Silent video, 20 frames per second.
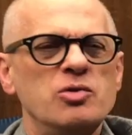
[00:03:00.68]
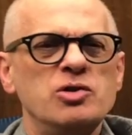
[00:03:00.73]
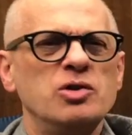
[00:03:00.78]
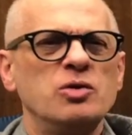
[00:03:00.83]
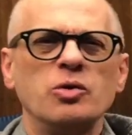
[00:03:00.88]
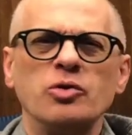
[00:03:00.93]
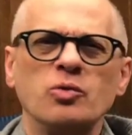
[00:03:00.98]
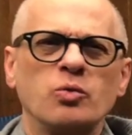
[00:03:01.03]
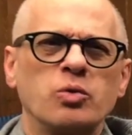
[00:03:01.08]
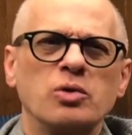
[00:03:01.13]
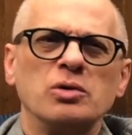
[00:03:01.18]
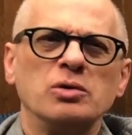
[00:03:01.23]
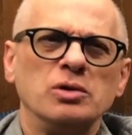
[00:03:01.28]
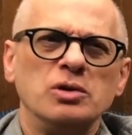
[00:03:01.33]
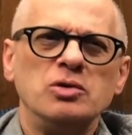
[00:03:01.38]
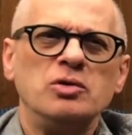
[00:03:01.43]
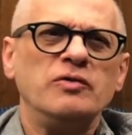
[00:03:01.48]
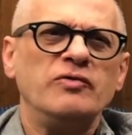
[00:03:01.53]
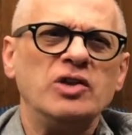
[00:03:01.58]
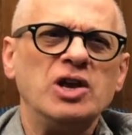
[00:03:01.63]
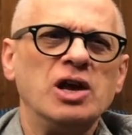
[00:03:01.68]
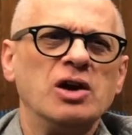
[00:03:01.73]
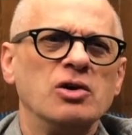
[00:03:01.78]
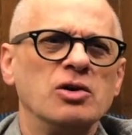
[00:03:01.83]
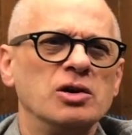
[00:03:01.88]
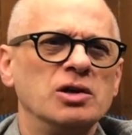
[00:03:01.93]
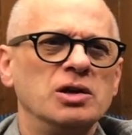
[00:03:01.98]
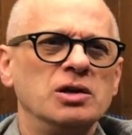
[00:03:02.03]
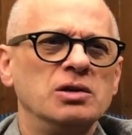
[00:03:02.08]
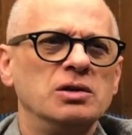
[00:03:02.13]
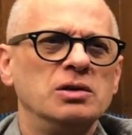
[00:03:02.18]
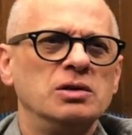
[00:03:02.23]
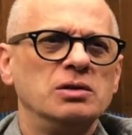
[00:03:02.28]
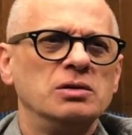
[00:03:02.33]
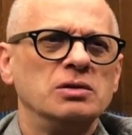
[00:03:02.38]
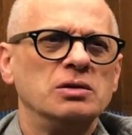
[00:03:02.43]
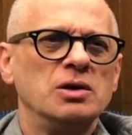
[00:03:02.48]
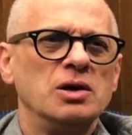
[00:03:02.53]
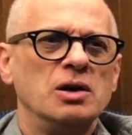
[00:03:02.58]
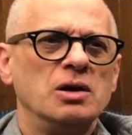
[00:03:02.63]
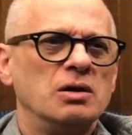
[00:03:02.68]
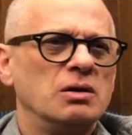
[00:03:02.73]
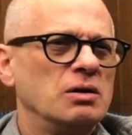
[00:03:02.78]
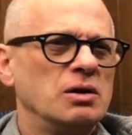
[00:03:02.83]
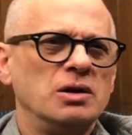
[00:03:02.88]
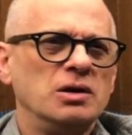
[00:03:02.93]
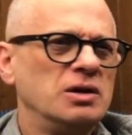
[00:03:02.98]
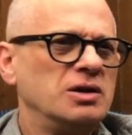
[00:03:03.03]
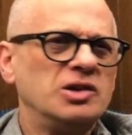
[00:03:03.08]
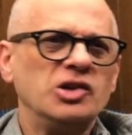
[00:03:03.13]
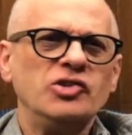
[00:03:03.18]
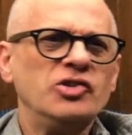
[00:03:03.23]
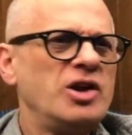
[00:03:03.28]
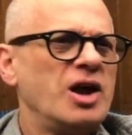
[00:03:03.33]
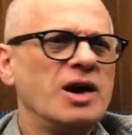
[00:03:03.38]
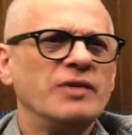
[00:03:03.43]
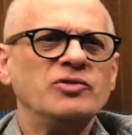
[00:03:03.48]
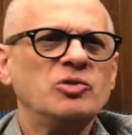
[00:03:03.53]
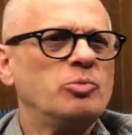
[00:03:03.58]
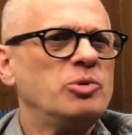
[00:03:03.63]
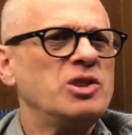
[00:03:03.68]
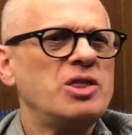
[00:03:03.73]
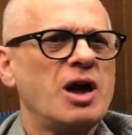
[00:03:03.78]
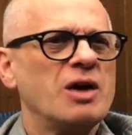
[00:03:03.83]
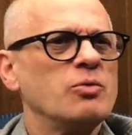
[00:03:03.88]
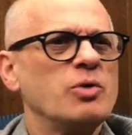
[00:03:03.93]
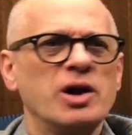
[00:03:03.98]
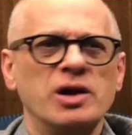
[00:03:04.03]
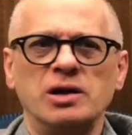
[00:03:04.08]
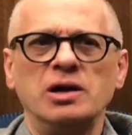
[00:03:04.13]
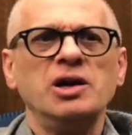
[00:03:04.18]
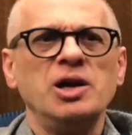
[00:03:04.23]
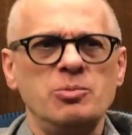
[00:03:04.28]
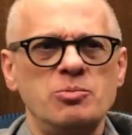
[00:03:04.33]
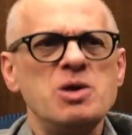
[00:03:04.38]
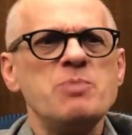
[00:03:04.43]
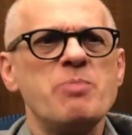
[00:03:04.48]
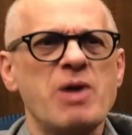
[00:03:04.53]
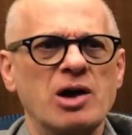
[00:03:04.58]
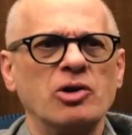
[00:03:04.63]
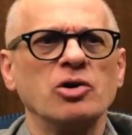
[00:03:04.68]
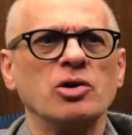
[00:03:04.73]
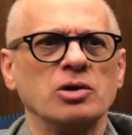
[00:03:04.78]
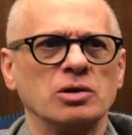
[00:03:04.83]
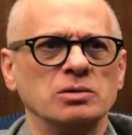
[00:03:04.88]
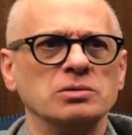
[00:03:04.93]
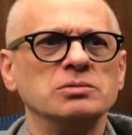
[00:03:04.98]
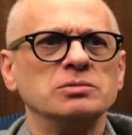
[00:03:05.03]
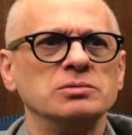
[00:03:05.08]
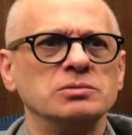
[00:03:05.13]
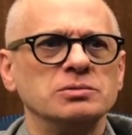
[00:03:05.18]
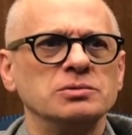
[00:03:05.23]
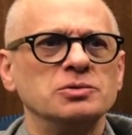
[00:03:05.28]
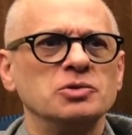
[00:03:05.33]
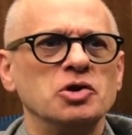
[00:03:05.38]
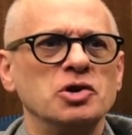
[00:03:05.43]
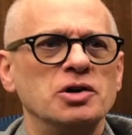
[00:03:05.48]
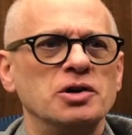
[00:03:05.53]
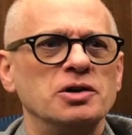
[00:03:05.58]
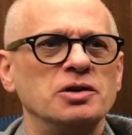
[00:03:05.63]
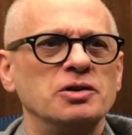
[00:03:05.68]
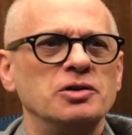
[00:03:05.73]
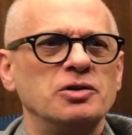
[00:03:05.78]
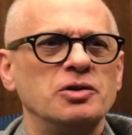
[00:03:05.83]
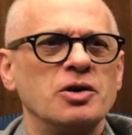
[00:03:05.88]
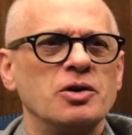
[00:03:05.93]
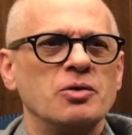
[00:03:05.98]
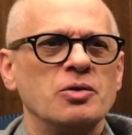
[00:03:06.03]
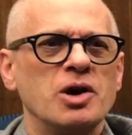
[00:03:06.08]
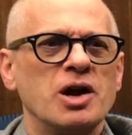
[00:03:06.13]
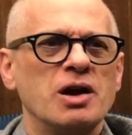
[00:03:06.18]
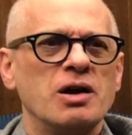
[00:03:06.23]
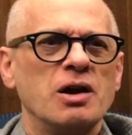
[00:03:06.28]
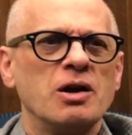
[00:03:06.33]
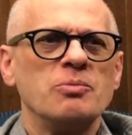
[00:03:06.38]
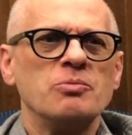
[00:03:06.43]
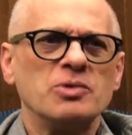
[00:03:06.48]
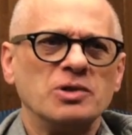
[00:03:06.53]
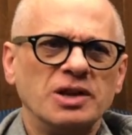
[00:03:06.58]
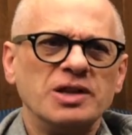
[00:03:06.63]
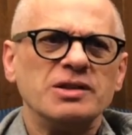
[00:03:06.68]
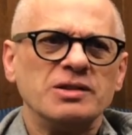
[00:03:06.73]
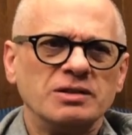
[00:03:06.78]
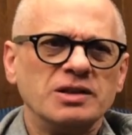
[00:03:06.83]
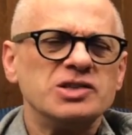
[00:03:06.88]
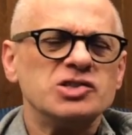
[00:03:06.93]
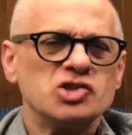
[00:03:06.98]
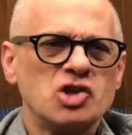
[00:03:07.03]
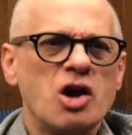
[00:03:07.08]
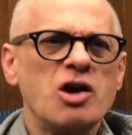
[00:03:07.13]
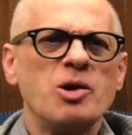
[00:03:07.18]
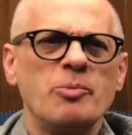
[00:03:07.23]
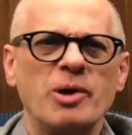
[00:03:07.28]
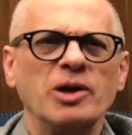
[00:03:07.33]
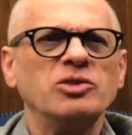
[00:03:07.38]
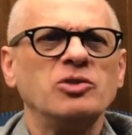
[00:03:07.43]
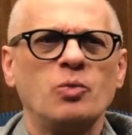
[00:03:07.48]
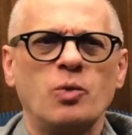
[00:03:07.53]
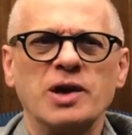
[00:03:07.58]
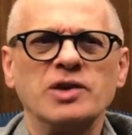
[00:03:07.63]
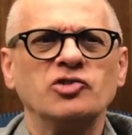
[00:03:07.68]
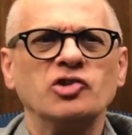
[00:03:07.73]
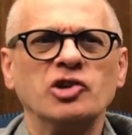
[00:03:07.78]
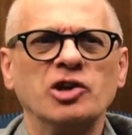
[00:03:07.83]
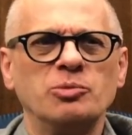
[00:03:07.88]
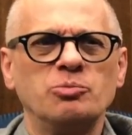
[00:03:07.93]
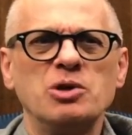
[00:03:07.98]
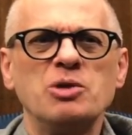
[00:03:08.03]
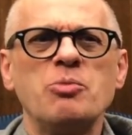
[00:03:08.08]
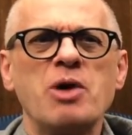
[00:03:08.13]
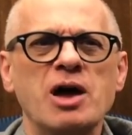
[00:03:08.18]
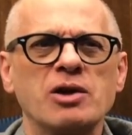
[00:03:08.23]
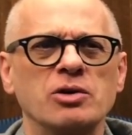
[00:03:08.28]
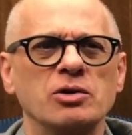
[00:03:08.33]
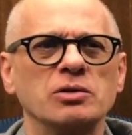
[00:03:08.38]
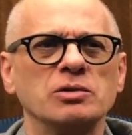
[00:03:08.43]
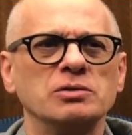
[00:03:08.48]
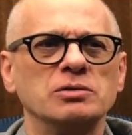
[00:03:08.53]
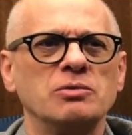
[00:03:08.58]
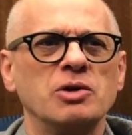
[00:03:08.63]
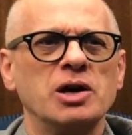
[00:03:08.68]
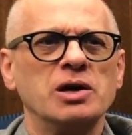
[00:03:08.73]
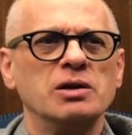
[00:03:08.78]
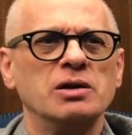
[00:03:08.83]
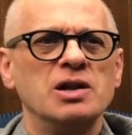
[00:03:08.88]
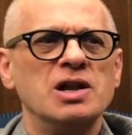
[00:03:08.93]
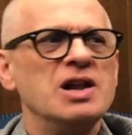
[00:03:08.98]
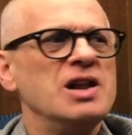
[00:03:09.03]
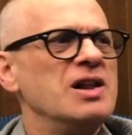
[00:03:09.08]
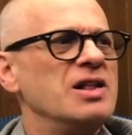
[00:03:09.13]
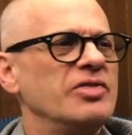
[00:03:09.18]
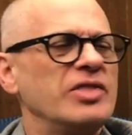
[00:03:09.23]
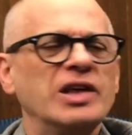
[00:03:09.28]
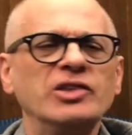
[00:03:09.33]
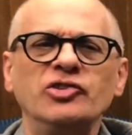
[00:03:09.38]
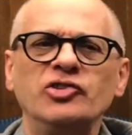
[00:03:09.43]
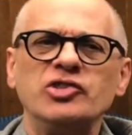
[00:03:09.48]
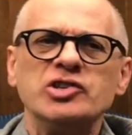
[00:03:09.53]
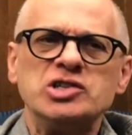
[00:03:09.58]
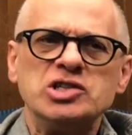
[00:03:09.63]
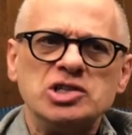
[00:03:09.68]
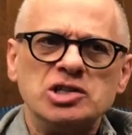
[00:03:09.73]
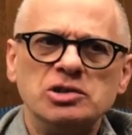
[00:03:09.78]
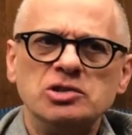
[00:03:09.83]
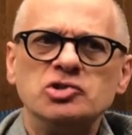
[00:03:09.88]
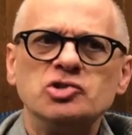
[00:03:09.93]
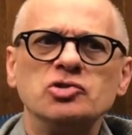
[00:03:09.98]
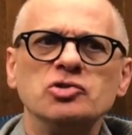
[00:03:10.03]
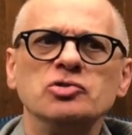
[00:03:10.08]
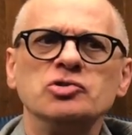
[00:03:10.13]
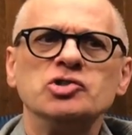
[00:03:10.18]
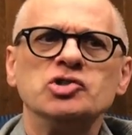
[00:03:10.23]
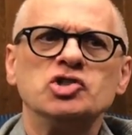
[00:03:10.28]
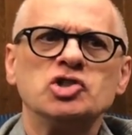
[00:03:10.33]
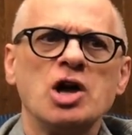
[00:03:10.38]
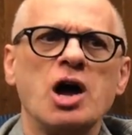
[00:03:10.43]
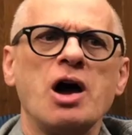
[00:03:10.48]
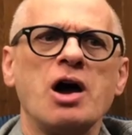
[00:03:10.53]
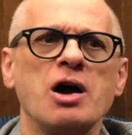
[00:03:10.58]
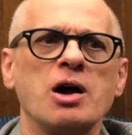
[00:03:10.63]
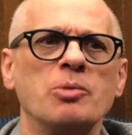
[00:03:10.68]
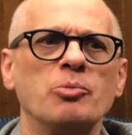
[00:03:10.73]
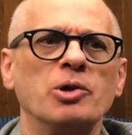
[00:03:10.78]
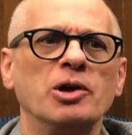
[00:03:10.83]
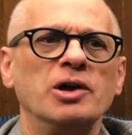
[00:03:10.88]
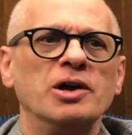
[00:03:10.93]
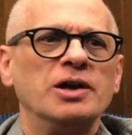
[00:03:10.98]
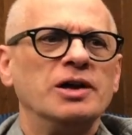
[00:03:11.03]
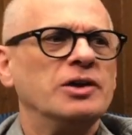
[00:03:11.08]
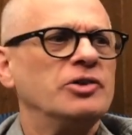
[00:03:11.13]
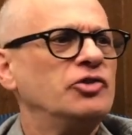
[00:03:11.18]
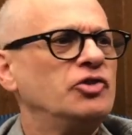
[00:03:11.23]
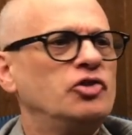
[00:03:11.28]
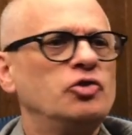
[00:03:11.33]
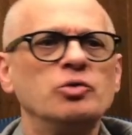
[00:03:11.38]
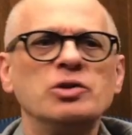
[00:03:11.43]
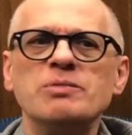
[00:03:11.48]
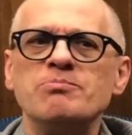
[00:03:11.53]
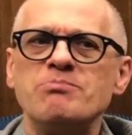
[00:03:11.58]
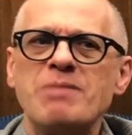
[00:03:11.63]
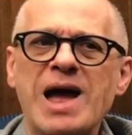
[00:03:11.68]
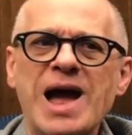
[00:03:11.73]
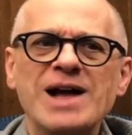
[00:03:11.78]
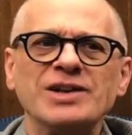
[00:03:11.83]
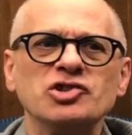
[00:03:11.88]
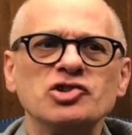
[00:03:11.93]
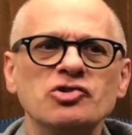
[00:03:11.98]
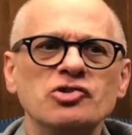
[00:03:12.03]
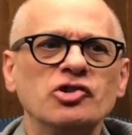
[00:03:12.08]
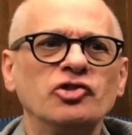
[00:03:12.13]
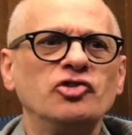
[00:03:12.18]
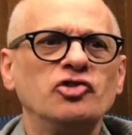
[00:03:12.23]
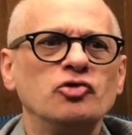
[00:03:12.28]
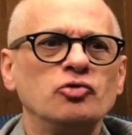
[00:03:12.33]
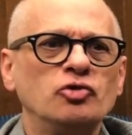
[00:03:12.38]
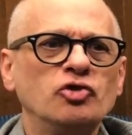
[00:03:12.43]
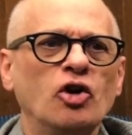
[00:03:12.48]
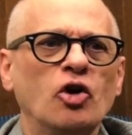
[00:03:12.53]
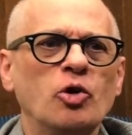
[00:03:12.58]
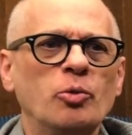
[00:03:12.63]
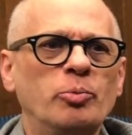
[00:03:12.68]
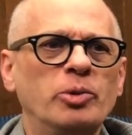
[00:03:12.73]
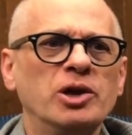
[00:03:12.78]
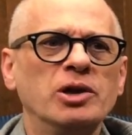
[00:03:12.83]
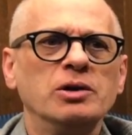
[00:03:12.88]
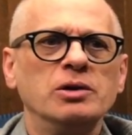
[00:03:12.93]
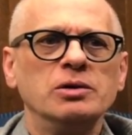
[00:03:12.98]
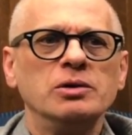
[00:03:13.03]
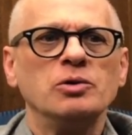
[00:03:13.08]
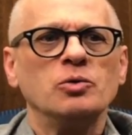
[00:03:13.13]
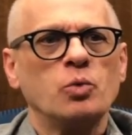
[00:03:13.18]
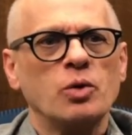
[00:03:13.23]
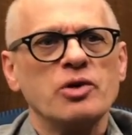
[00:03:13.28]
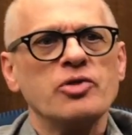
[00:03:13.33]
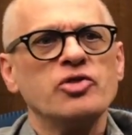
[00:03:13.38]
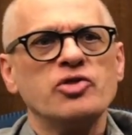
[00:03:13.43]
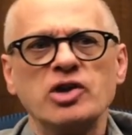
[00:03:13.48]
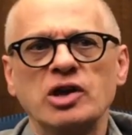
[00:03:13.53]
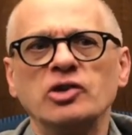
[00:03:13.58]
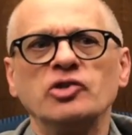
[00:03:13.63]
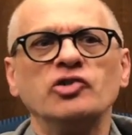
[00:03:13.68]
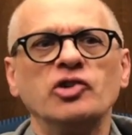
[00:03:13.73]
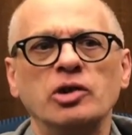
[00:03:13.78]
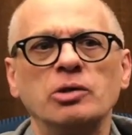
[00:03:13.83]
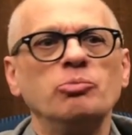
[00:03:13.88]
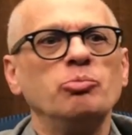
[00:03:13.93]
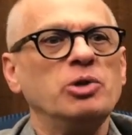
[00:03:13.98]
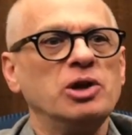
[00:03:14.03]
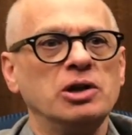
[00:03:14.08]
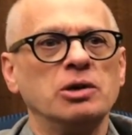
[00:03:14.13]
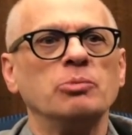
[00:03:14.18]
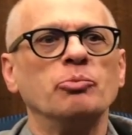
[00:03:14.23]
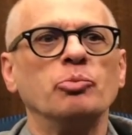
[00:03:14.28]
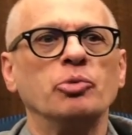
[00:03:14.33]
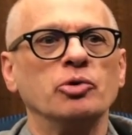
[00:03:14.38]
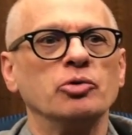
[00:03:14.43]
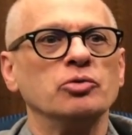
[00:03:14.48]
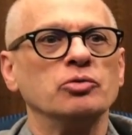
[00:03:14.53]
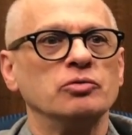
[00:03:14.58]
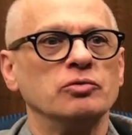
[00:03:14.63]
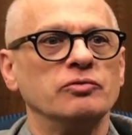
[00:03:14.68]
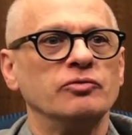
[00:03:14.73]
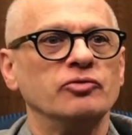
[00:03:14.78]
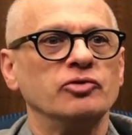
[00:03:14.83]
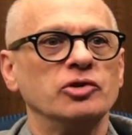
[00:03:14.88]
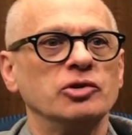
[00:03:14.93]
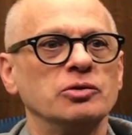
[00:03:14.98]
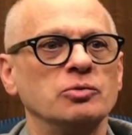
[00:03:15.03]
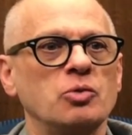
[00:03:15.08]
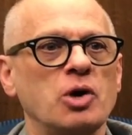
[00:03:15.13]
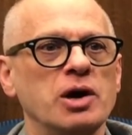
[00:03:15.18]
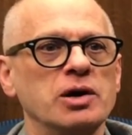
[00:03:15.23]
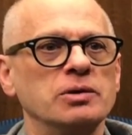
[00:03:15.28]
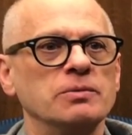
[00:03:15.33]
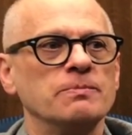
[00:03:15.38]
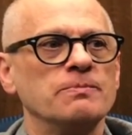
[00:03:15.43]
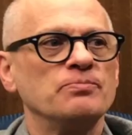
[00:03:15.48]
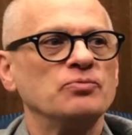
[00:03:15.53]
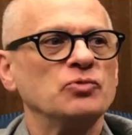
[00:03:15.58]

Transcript: you know, the world you've inherited, it doesn't have to be that way. It could be better. You know, let's talk about the ways it could be better, right? That's the teacher's job, is to imagine this utopia where things can be improved, right?